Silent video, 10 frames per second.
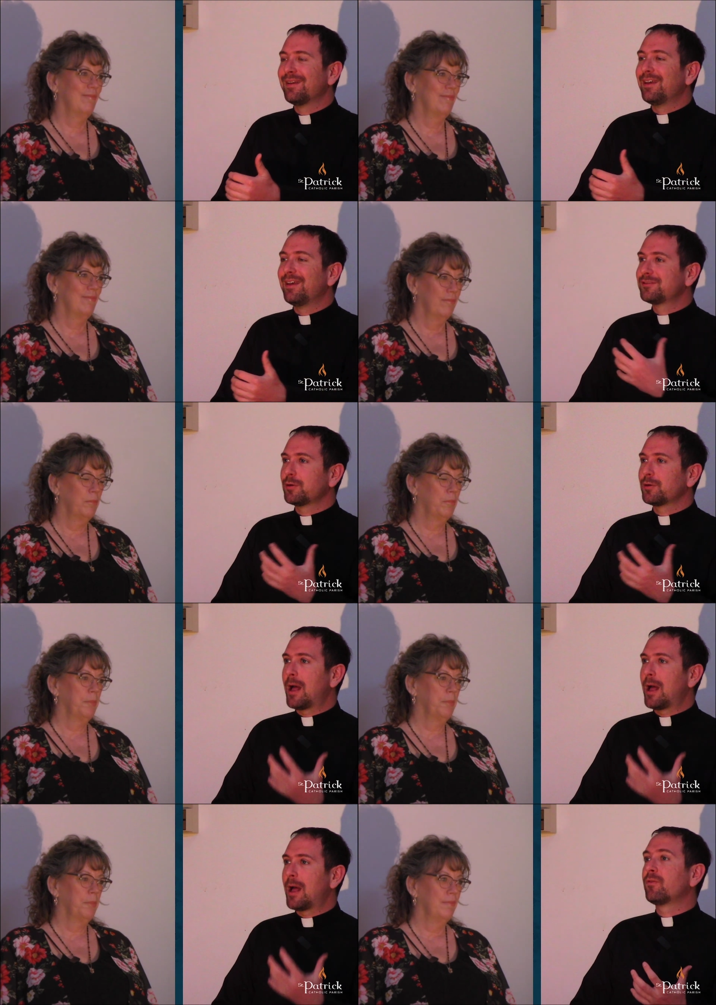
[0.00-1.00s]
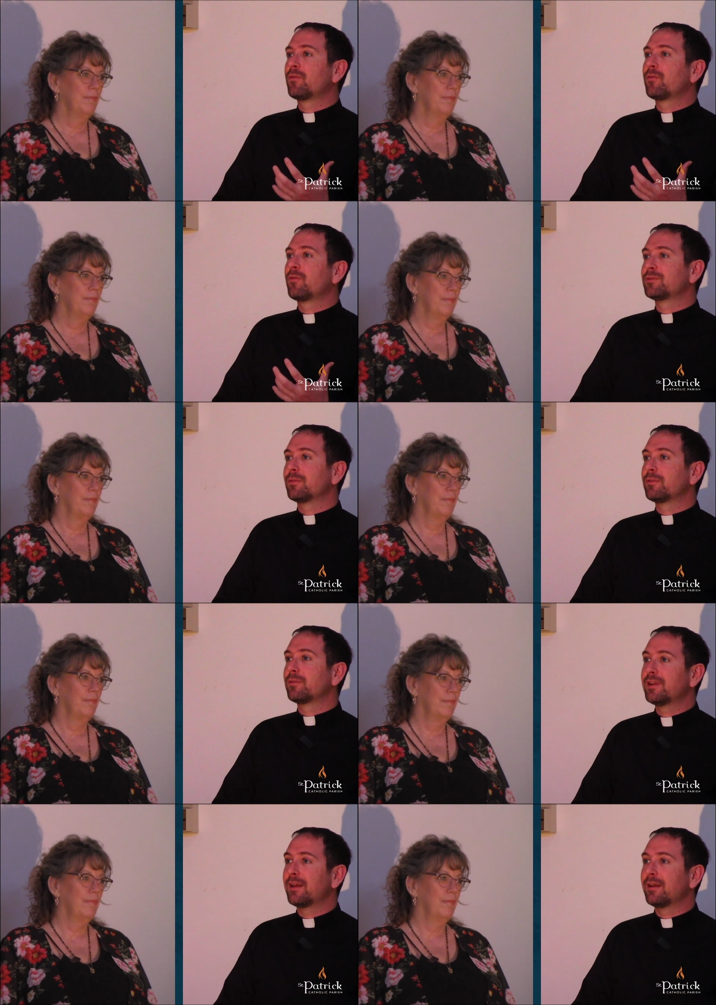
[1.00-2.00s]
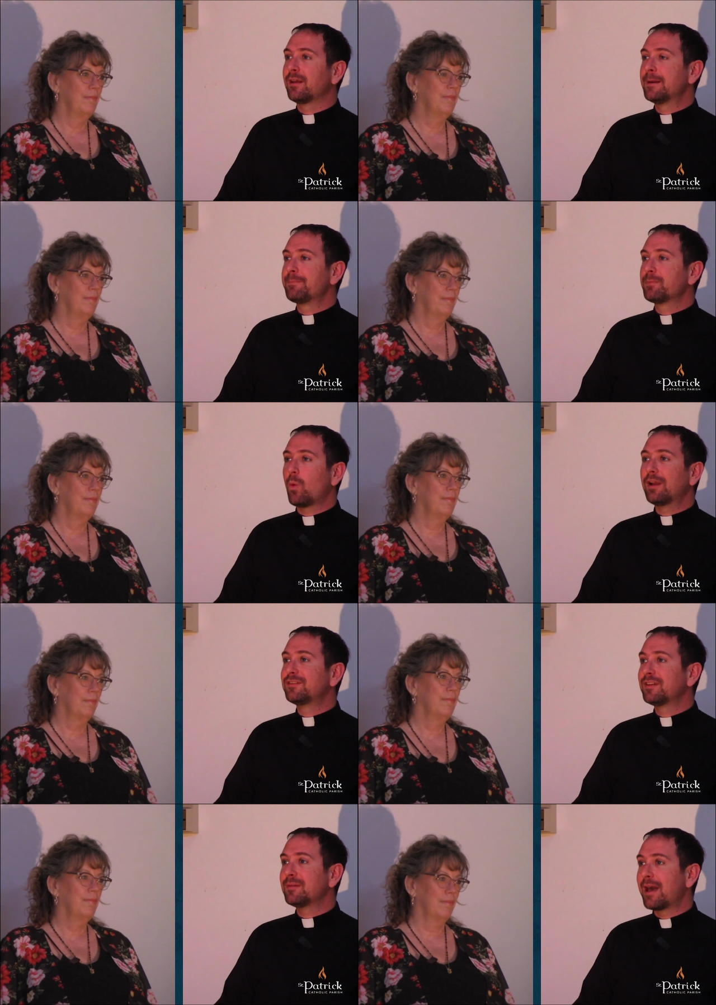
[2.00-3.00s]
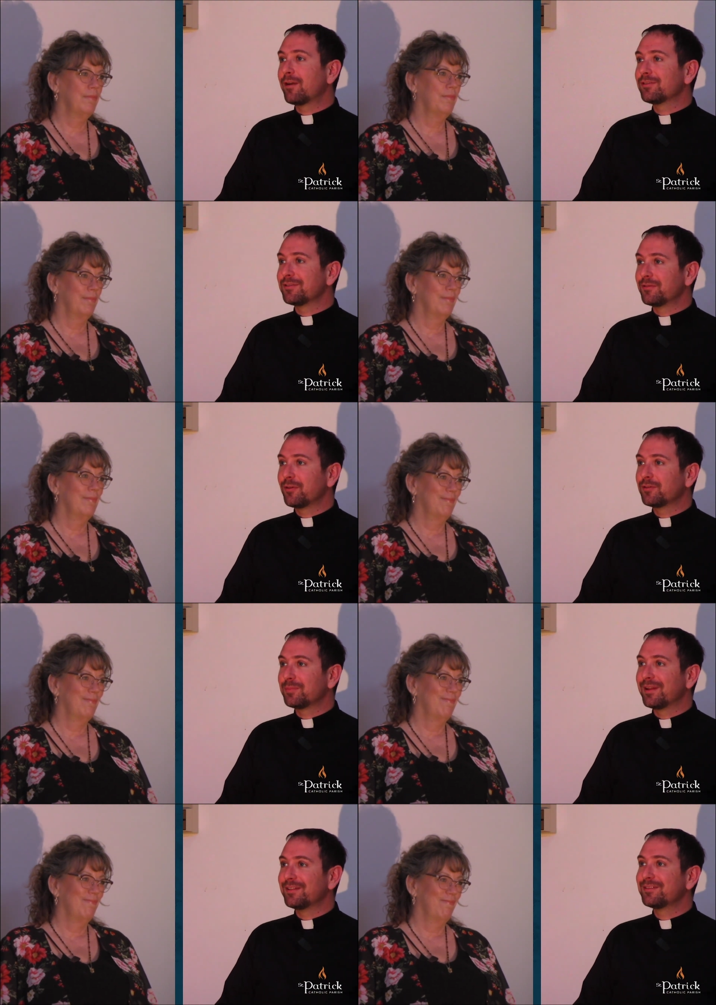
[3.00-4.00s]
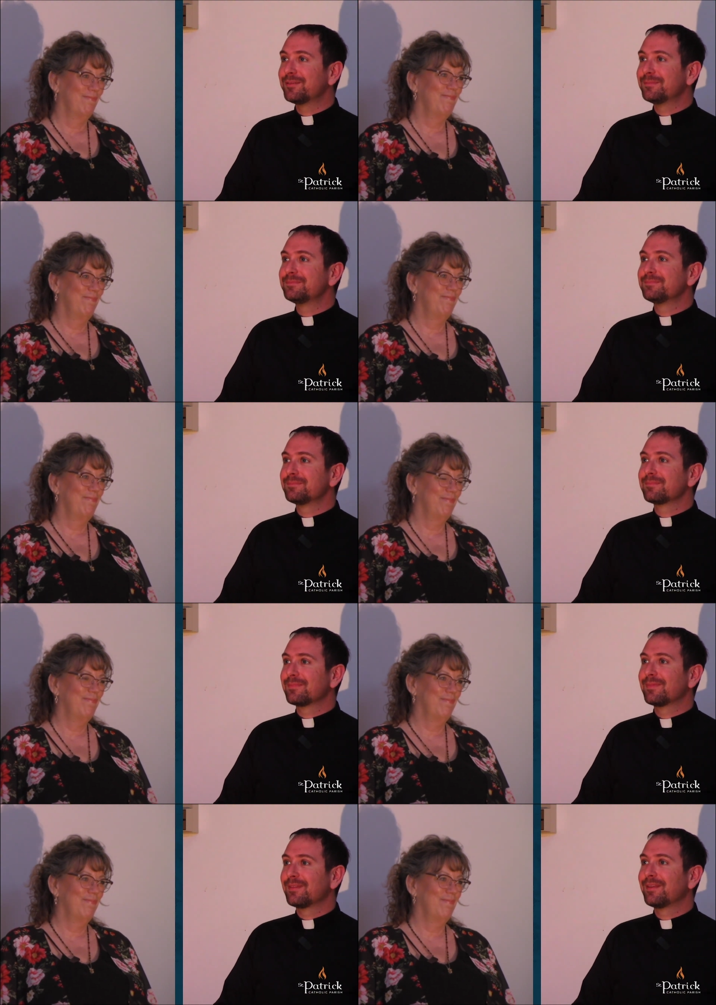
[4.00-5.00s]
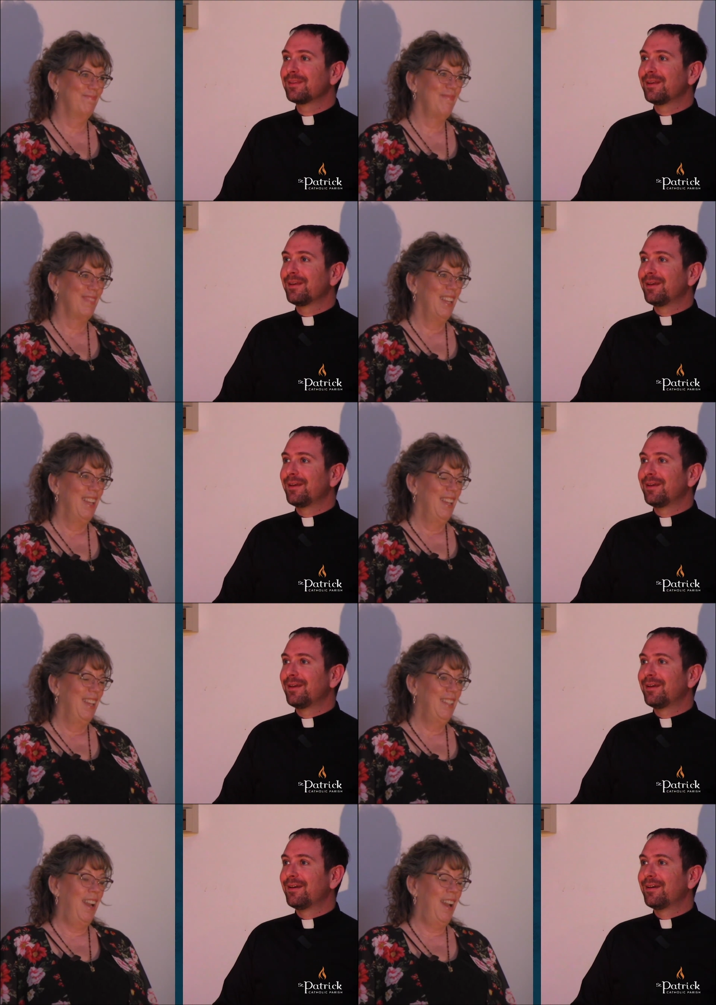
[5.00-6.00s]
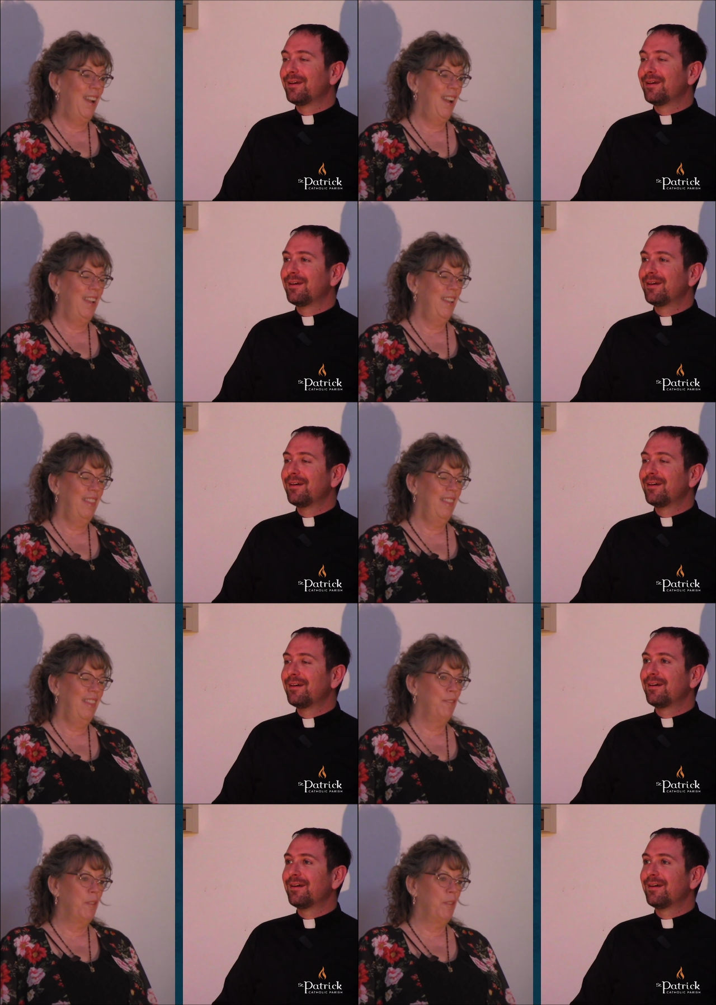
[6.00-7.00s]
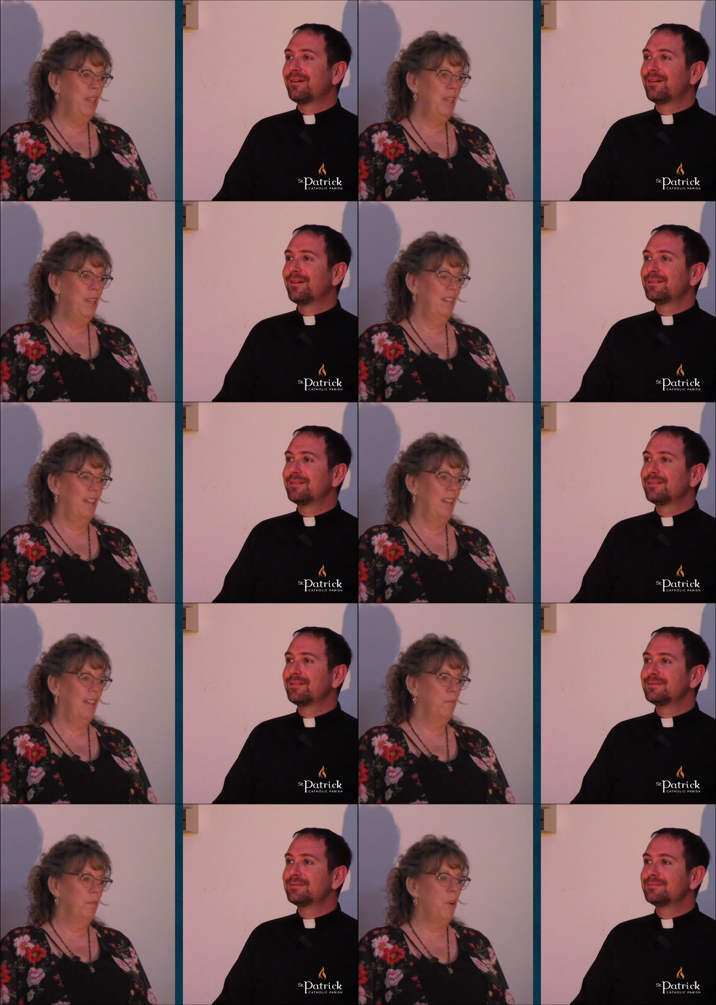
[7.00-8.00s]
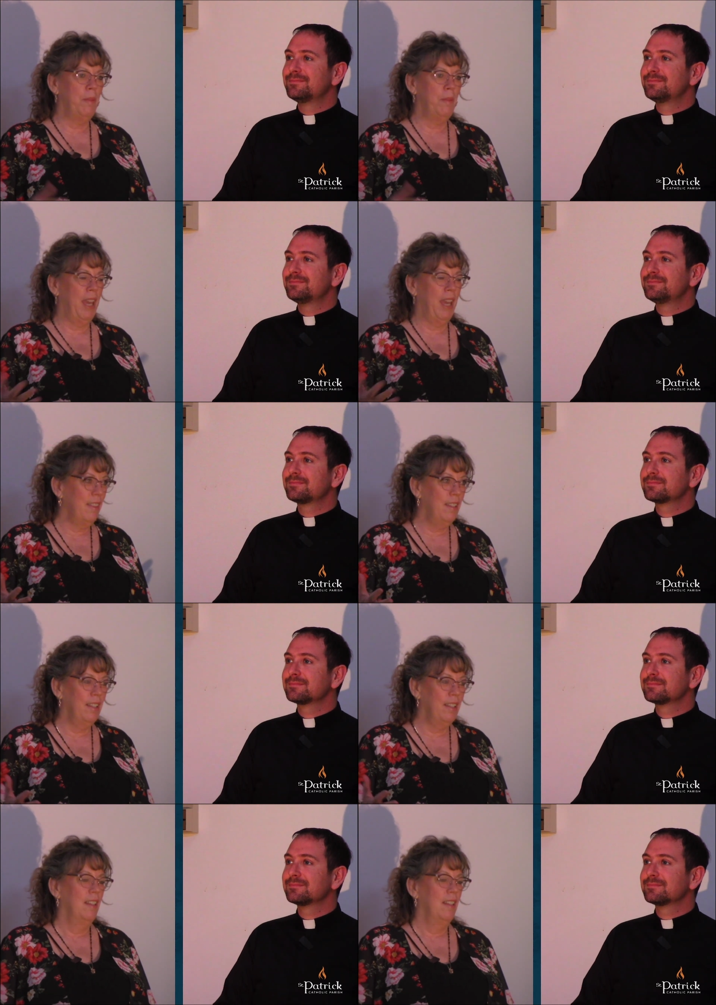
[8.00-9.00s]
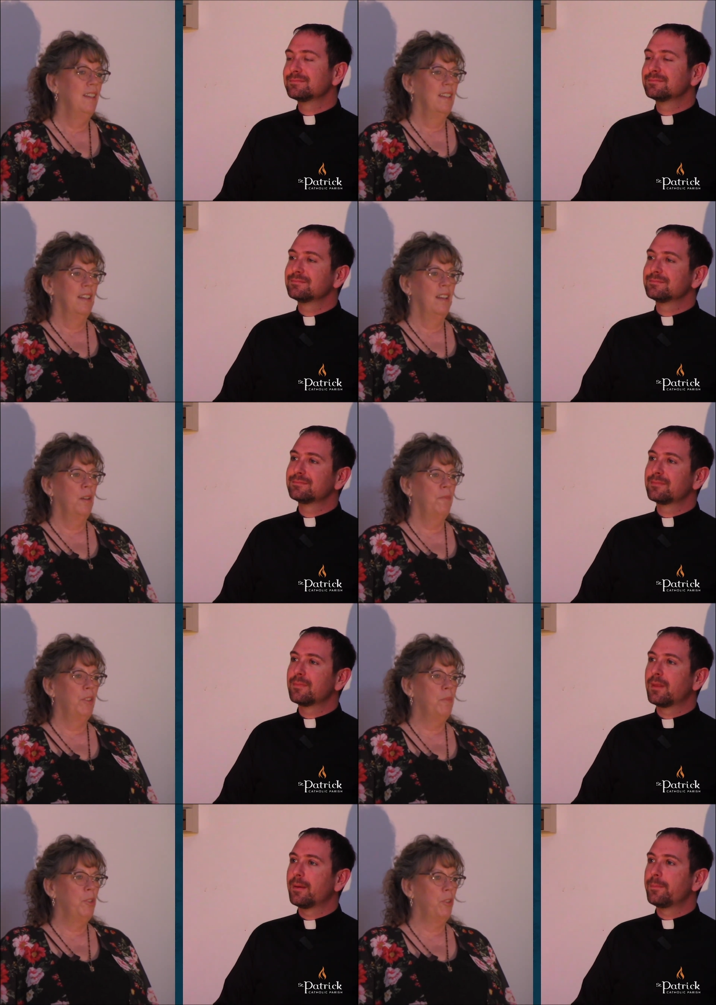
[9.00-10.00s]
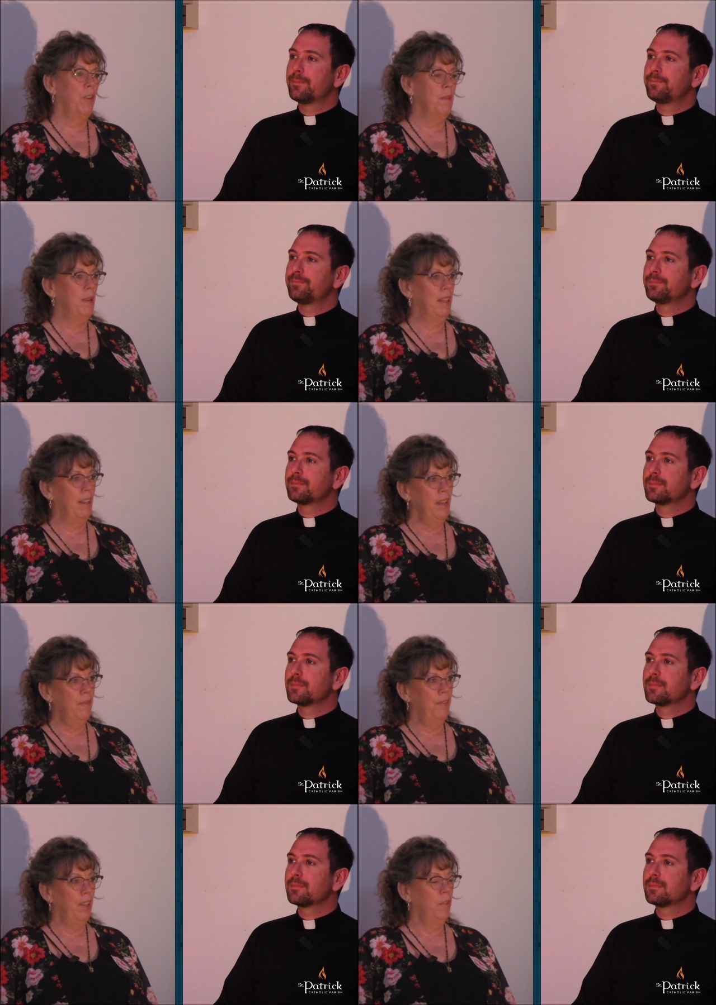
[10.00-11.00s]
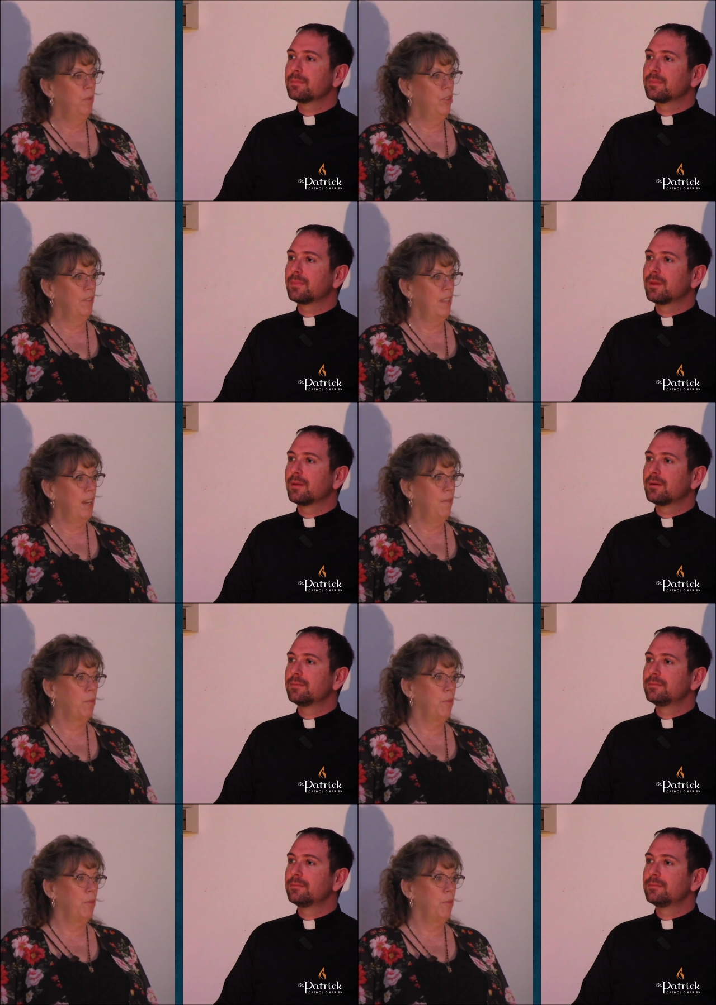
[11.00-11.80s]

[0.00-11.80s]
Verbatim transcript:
Speaker 1: is just so helpful for us to understand why sin matters in the first place. Mm-hmm, mm-hmm.
Speaker 2: Yeah, I think for me, um, growing up Catholic. Um, for the majority of my life, it was just kind of a